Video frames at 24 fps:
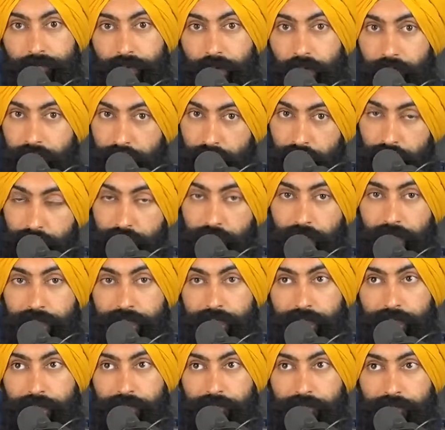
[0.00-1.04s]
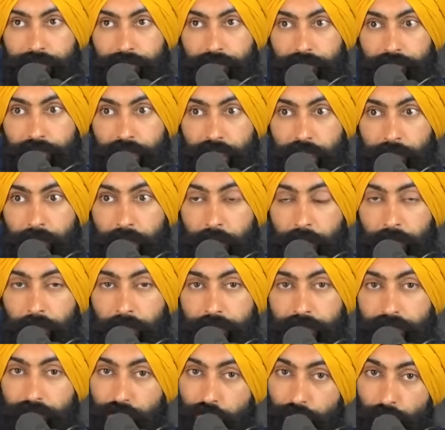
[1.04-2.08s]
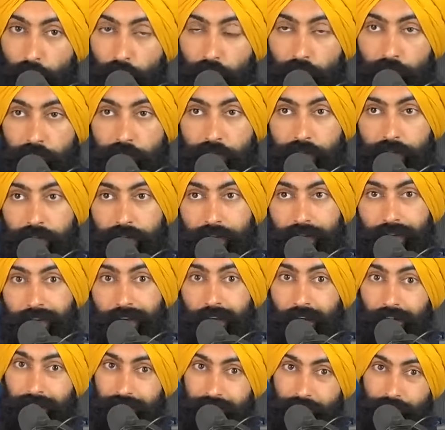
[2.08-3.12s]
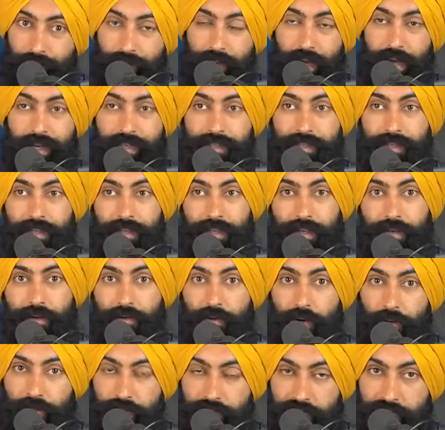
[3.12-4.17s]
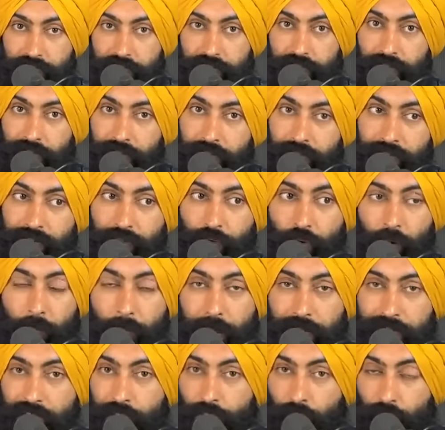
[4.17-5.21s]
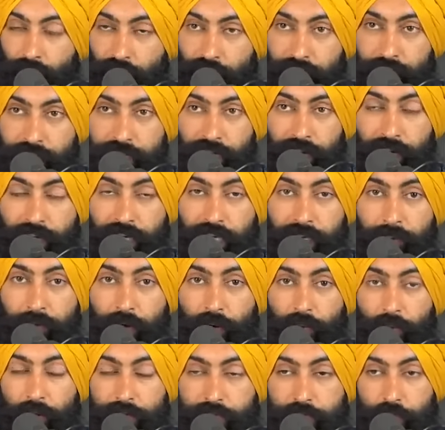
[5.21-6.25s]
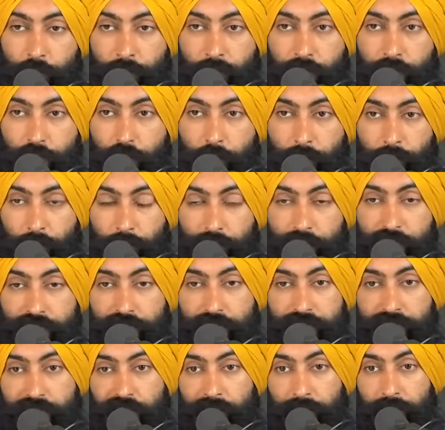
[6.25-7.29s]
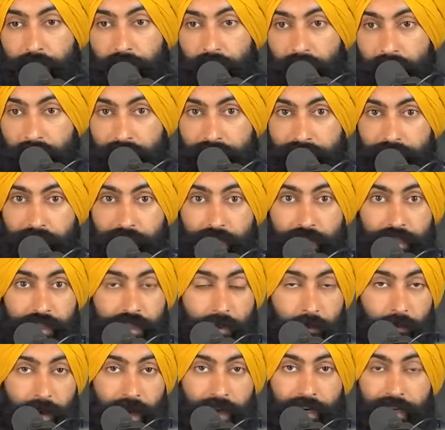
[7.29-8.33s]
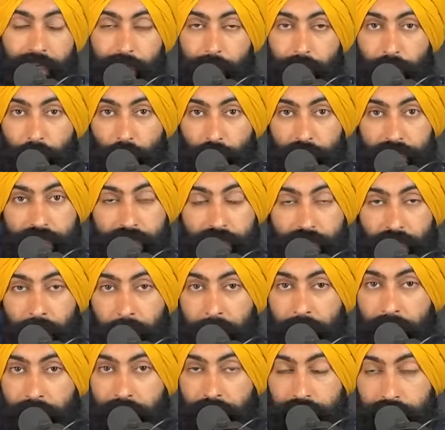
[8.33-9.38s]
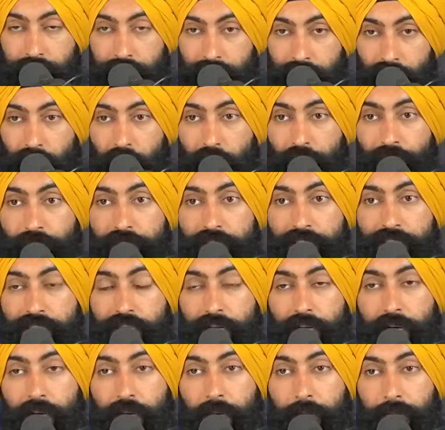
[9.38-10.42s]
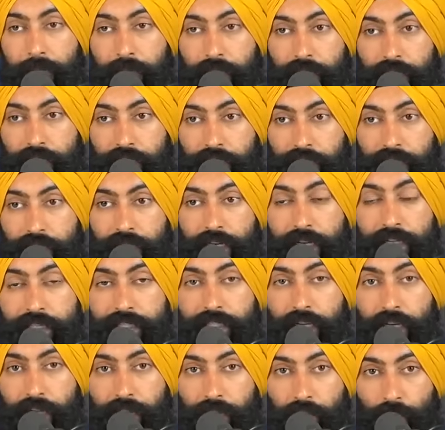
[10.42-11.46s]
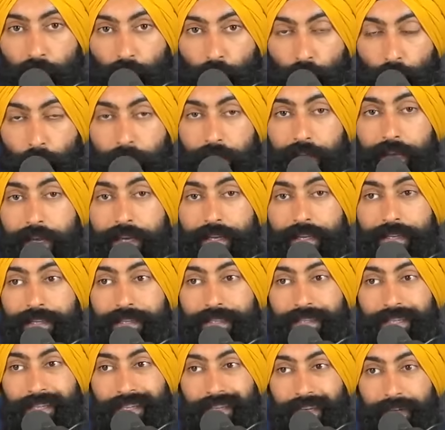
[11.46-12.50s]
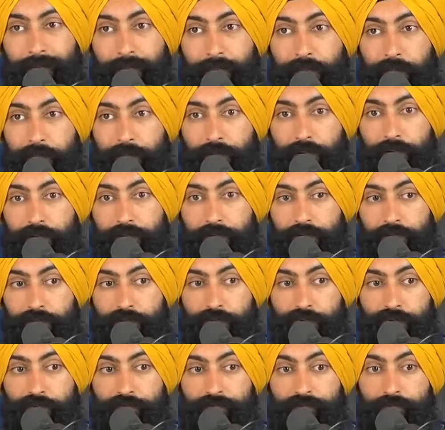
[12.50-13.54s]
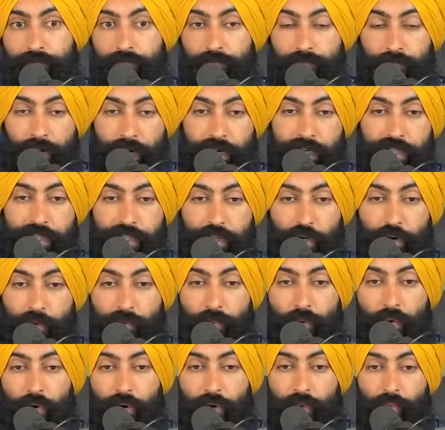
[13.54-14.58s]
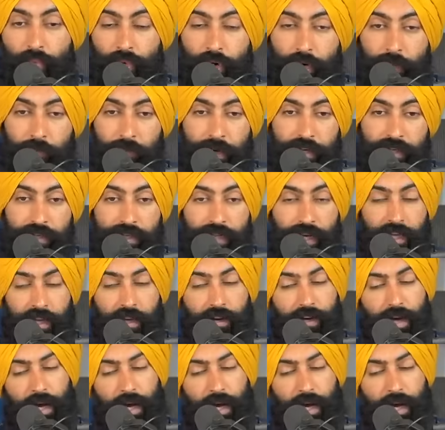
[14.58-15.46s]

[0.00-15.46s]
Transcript: How do you do that? We need people to do more. How do you do that? Well, this is again going back to what we've been talking about why so many corporations have been asking and demanding employees to come back into the office because it's a way to get people to brainstorm more, work better together.